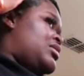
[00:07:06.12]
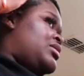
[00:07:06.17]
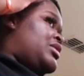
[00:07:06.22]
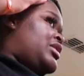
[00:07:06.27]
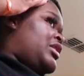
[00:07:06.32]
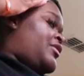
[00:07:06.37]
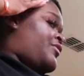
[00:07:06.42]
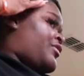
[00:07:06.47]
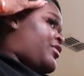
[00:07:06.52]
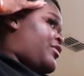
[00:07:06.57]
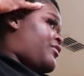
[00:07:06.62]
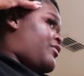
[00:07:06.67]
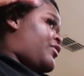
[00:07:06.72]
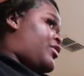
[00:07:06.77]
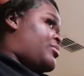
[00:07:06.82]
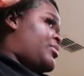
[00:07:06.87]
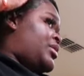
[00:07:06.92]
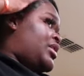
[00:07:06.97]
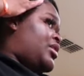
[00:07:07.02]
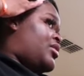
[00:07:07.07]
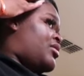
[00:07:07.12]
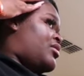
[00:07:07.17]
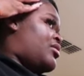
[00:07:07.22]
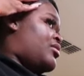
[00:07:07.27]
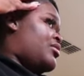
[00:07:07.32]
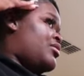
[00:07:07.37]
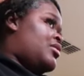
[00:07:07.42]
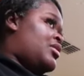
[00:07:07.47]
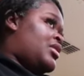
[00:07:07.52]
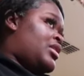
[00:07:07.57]
different for me.
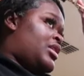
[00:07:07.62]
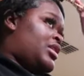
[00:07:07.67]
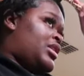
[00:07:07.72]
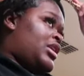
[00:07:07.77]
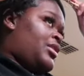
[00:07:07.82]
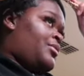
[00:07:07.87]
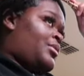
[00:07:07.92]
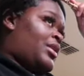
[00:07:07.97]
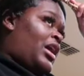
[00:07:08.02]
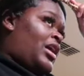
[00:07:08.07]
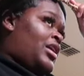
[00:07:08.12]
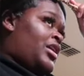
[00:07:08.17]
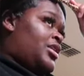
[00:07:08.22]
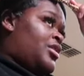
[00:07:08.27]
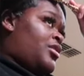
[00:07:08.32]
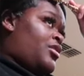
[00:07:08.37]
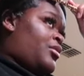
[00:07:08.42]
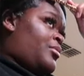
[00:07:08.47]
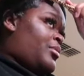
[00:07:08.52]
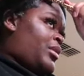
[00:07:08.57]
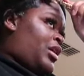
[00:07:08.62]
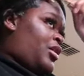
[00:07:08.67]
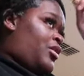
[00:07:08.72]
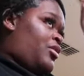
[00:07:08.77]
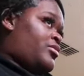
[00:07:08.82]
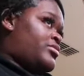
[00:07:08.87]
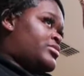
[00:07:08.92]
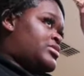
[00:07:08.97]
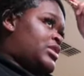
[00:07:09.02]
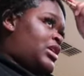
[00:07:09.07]
Now would I eat it on my
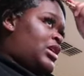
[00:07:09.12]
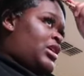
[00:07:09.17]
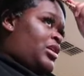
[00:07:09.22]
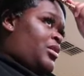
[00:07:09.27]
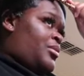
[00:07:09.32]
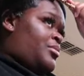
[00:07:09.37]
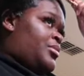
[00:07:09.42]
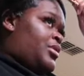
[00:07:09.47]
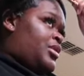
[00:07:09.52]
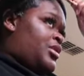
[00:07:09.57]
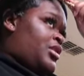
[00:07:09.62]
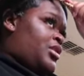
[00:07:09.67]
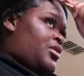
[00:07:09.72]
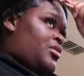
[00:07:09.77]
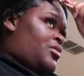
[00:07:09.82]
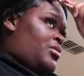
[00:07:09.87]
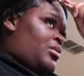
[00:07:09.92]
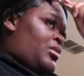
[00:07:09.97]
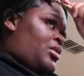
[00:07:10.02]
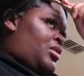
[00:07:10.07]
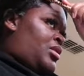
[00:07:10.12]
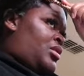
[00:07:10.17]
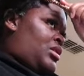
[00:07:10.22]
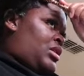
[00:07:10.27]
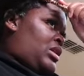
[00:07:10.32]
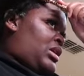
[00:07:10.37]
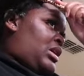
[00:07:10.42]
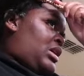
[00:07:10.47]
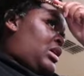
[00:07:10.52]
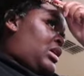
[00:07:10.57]
own time? No.
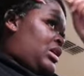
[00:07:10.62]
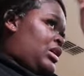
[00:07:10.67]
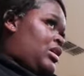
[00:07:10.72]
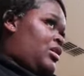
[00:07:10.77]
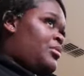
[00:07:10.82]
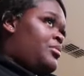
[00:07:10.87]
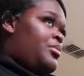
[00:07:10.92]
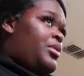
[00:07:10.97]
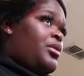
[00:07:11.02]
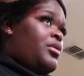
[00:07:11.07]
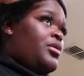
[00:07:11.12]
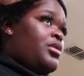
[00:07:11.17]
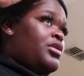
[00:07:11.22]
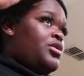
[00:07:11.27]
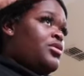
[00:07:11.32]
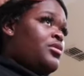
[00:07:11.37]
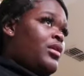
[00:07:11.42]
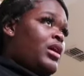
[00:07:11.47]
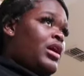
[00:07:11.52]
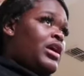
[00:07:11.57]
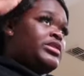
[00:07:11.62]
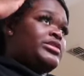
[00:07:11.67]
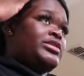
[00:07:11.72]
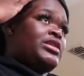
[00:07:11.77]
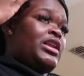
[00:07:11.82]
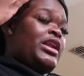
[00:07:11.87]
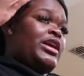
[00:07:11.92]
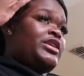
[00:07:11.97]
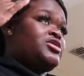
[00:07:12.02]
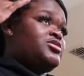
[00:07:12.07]
But
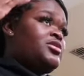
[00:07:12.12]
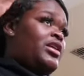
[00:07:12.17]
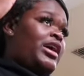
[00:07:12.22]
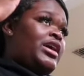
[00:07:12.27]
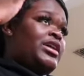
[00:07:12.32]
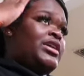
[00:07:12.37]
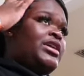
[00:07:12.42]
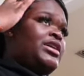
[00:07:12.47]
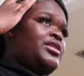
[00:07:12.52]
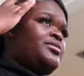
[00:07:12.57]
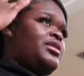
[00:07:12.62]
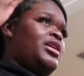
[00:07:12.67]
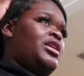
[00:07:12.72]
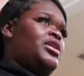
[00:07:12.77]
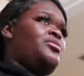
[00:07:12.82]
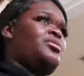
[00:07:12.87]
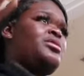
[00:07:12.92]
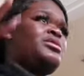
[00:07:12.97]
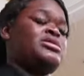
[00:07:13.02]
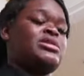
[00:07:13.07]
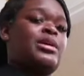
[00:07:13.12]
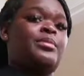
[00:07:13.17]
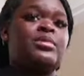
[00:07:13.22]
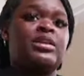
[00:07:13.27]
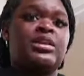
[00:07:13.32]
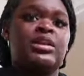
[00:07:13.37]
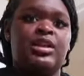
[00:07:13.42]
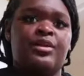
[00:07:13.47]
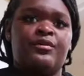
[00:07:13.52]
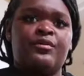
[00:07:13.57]
did I try it and it was
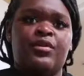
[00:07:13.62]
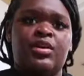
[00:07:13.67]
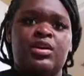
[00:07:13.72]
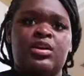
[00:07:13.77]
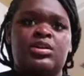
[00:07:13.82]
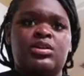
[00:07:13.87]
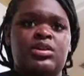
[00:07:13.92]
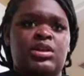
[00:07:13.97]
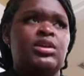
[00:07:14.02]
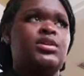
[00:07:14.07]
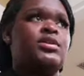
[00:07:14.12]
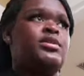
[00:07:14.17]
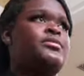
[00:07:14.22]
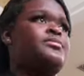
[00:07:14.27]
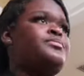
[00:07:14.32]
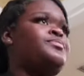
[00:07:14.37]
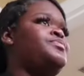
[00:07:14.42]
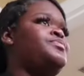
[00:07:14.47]
something different? Yeah.